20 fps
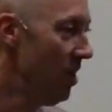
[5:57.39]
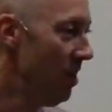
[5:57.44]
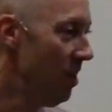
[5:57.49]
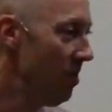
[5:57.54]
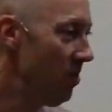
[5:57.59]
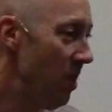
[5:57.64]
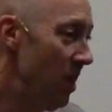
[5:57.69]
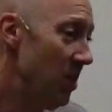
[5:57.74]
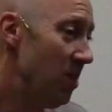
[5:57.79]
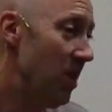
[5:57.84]

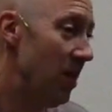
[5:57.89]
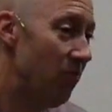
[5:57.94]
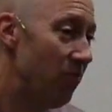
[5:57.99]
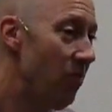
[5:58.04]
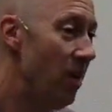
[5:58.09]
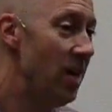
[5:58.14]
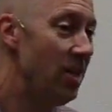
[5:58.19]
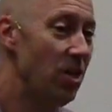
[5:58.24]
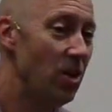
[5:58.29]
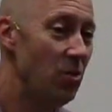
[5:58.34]
Things that
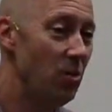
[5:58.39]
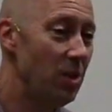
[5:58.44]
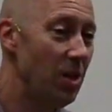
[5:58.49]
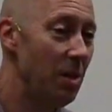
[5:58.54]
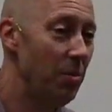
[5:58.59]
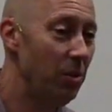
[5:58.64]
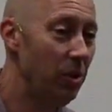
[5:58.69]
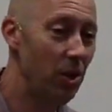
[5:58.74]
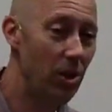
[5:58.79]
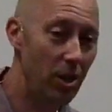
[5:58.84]
Francis was able
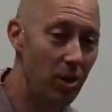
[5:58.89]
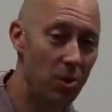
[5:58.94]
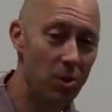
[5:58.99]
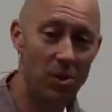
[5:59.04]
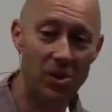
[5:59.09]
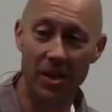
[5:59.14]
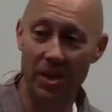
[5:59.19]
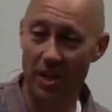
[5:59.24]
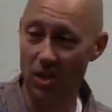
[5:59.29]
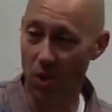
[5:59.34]
to use,
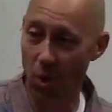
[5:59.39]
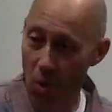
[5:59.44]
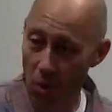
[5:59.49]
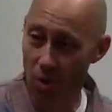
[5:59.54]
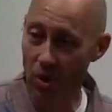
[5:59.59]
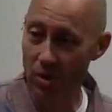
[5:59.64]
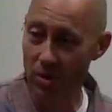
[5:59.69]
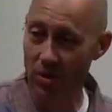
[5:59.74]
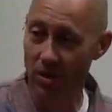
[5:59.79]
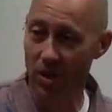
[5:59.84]
like his
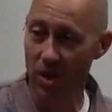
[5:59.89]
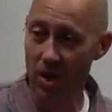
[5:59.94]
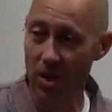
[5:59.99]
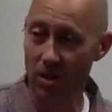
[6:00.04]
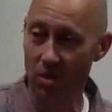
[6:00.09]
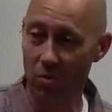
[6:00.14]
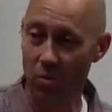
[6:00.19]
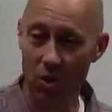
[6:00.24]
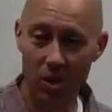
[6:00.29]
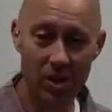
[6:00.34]
horse,
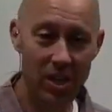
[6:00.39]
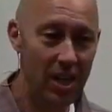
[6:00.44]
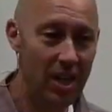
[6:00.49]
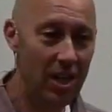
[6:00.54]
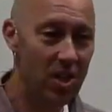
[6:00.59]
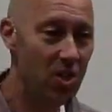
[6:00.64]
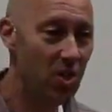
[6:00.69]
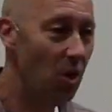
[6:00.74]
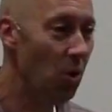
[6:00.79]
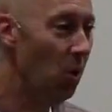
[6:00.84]
one day he
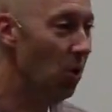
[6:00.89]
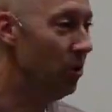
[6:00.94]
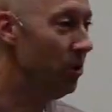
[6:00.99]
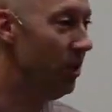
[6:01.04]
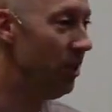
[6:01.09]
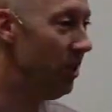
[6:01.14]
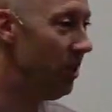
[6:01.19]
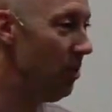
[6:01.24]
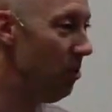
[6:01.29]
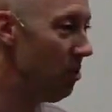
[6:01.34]
sold, and
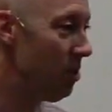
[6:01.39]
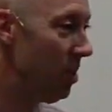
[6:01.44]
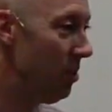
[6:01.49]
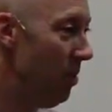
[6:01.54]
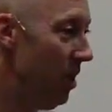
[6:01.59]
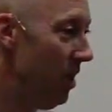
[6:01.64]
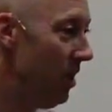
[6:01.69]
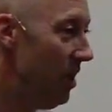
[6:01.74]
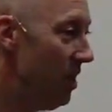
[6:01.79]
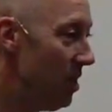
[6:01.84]
he used the
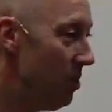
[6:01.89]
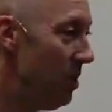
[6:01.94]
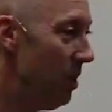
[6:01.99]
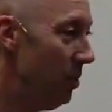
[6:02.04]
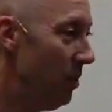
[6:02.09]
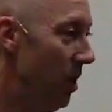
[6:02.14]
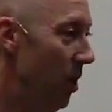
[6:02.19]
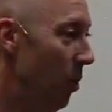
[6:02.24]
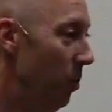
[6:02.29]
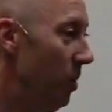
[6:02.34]
money to be able to
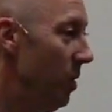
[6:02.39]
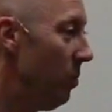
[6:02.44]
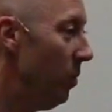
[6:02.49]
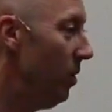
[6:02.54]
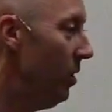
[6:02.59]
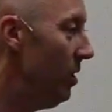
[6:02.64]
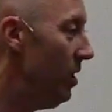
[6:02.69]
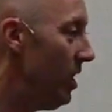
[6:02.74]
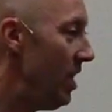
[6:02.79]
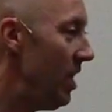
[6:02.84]
help people in need